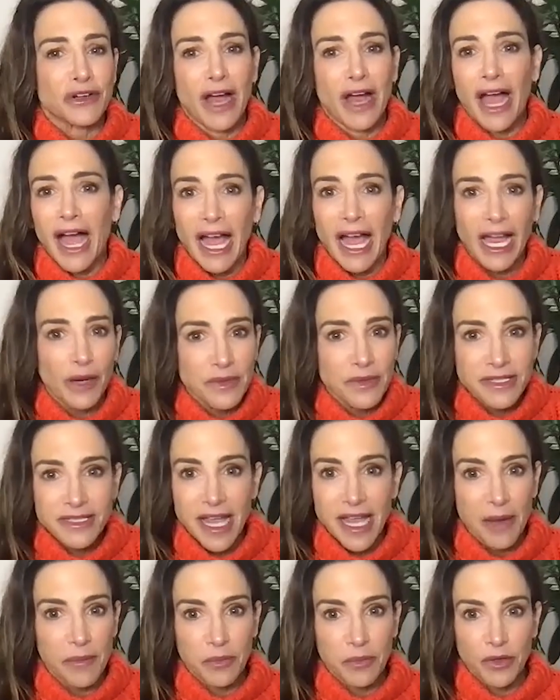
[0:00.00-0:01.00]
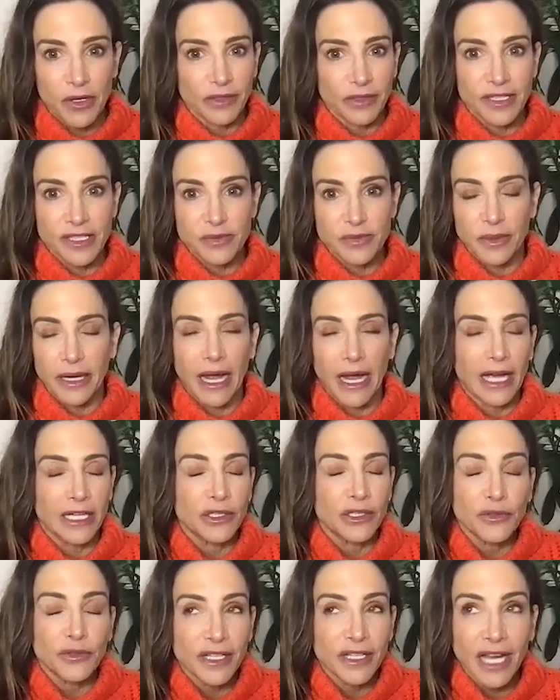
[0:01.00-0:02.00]
i was not born this way i don't
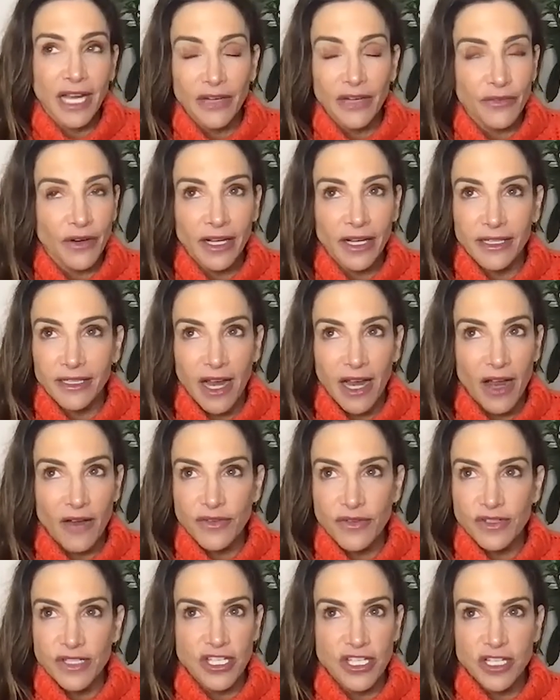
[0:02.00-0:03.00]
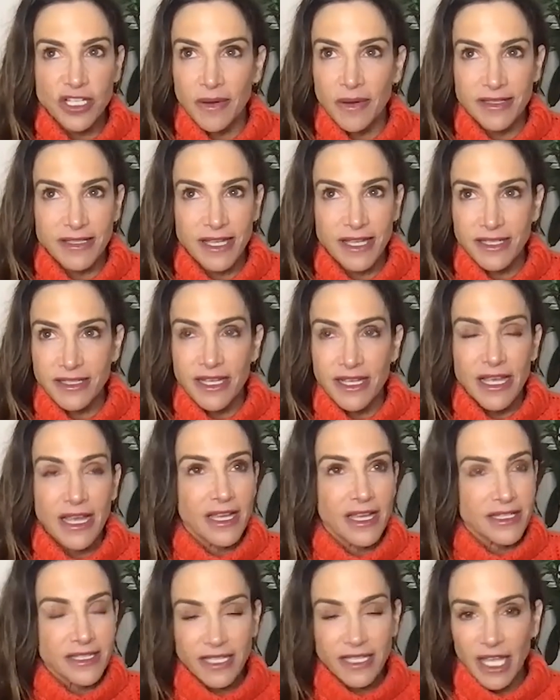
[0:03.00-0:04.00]
think i ever had a conversation about sex
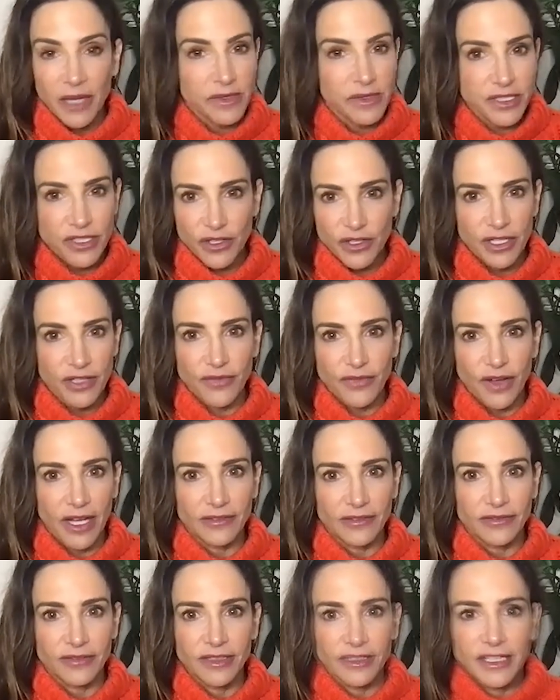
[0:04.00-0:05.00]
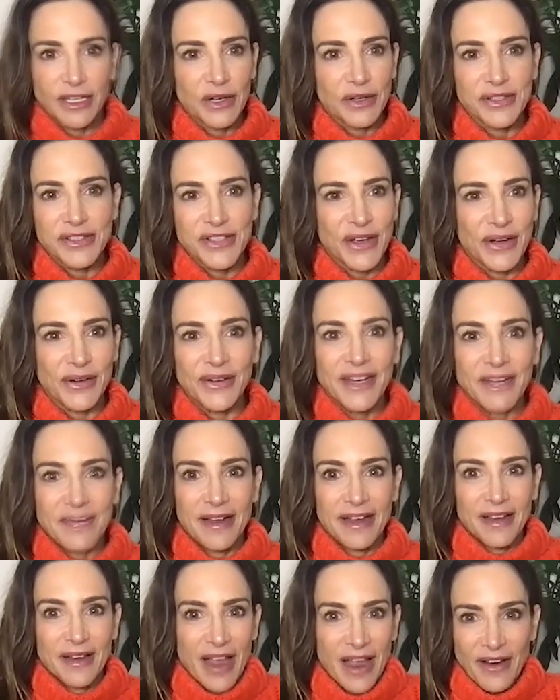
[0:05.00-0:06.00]
till i was 35 so
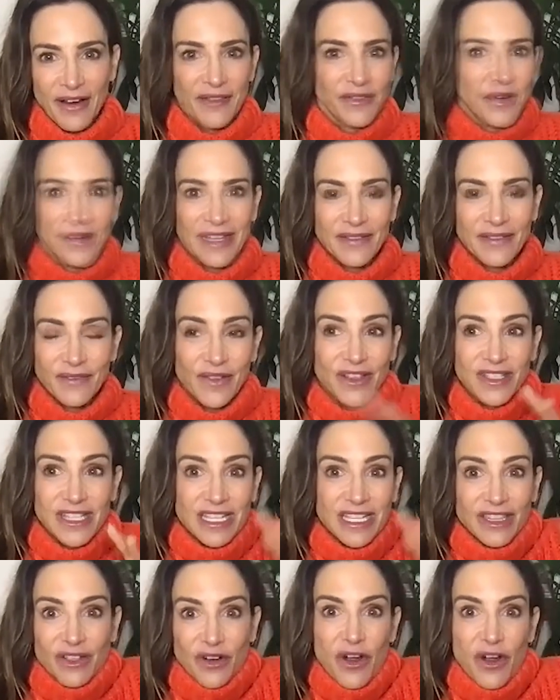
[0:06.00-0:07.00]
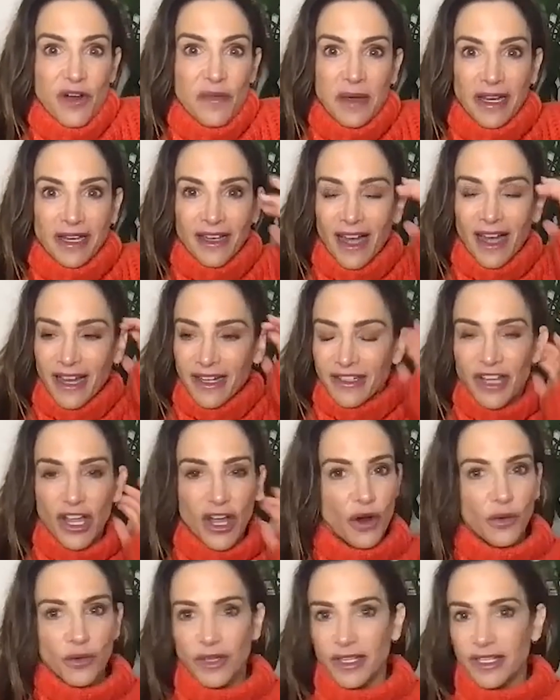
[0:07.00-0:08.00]
everyone feels like they're oh my god no
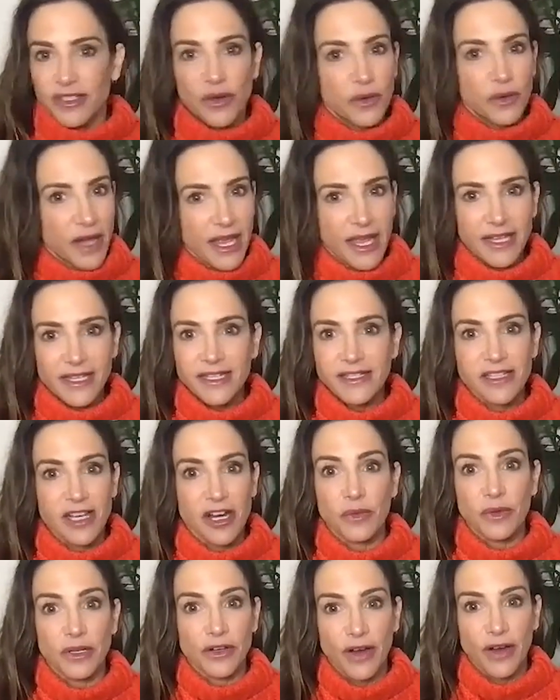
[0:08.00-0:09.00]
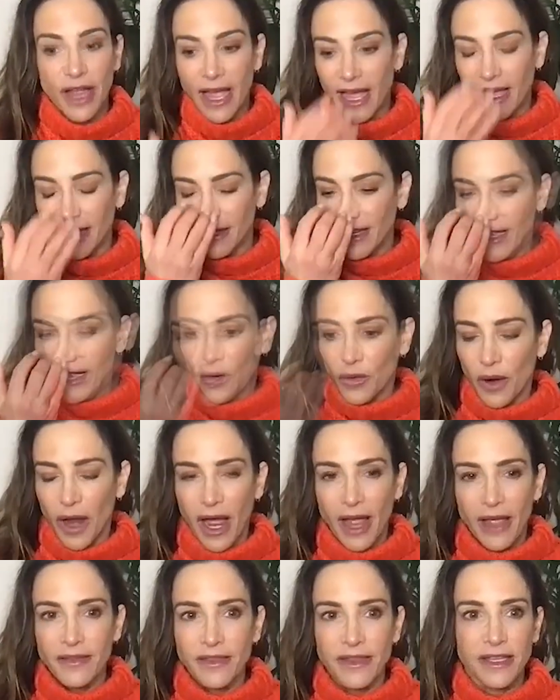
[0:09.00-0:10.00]
it's okay to start where you're at I
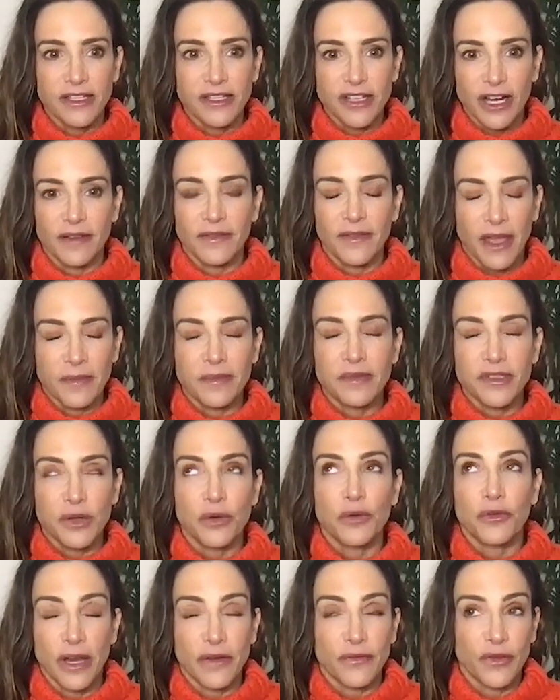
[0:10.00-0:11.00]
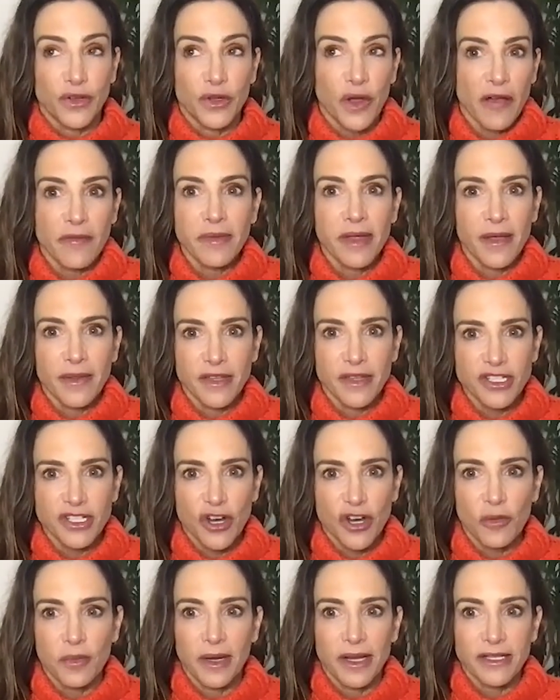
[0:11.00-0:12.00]
think, John, I'm so grateful you have me on the show
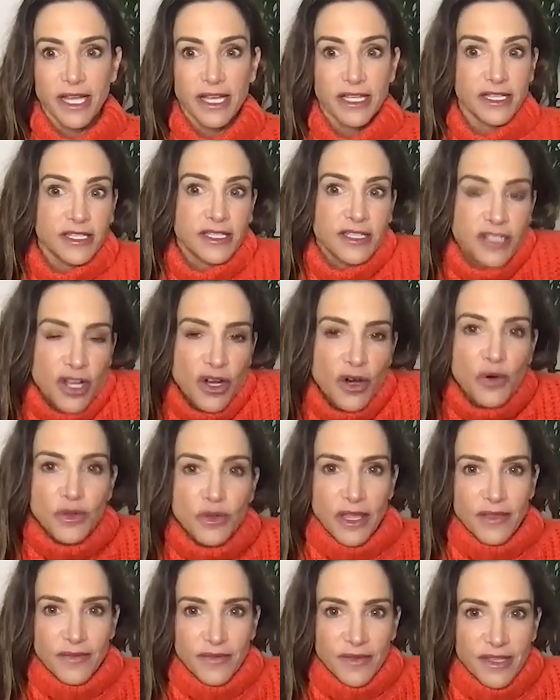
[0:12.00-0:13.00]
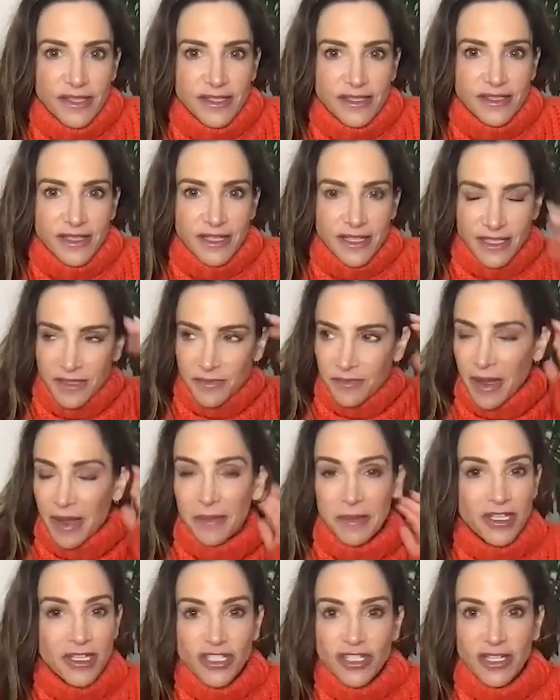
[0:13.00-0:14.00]
because I just know that this is my
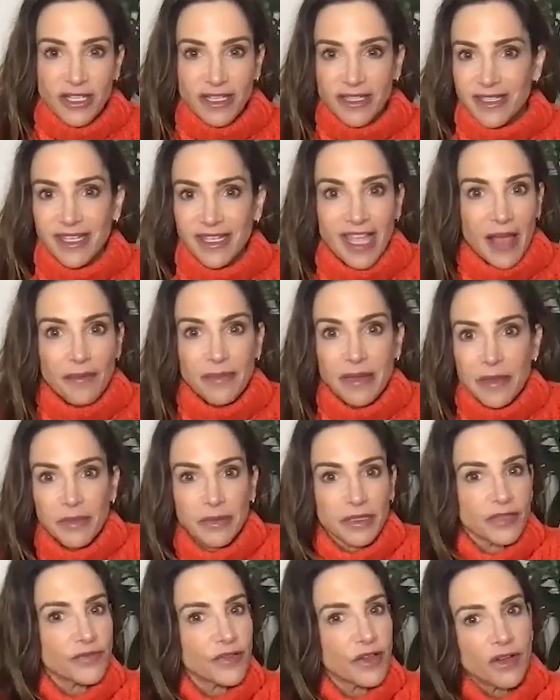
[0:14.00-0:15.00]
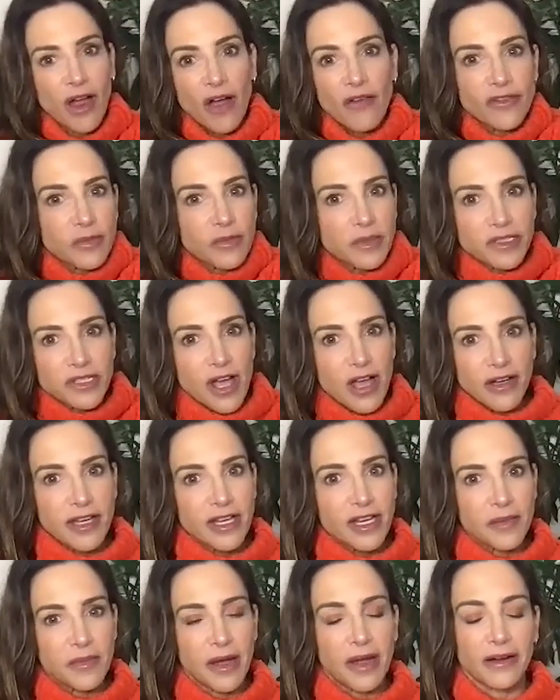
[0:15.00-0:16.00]
mission is to get people to feel comfortable talking
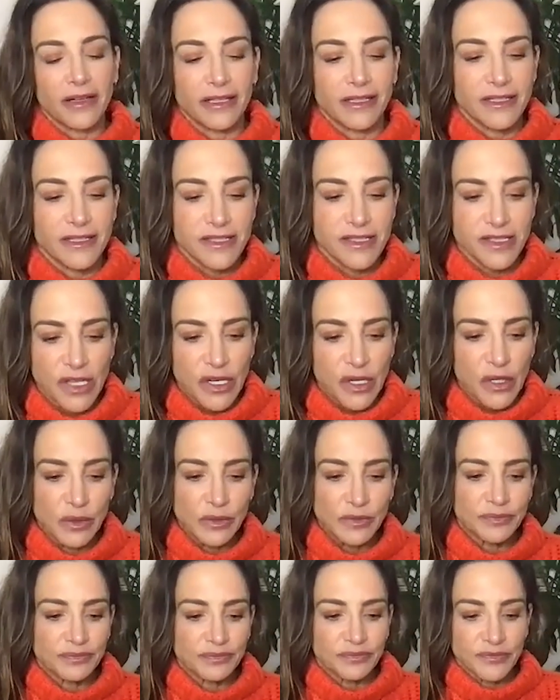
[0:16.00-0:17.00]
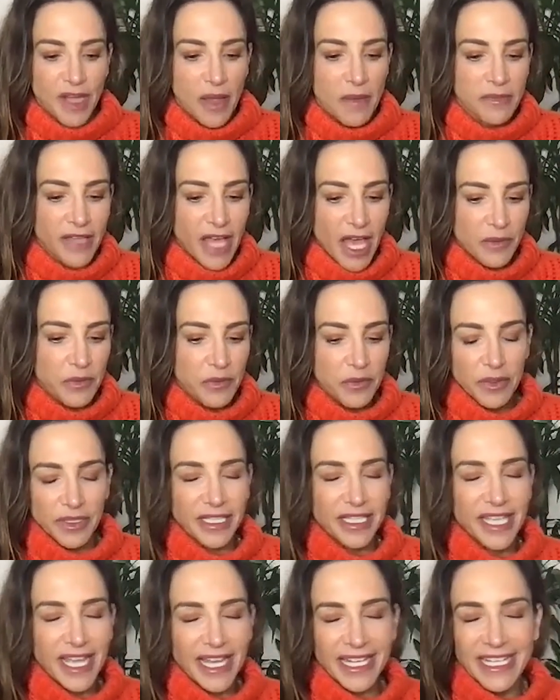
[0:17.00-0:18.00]
about it. So I'm glad we're really
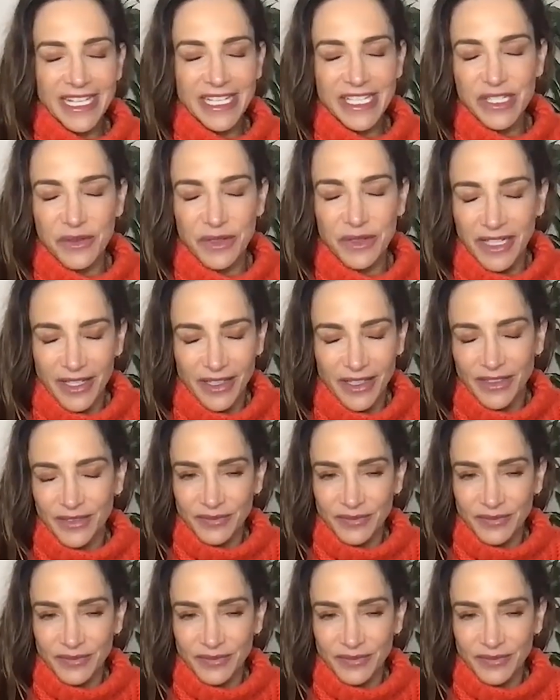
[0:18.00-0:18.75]
getting into it here.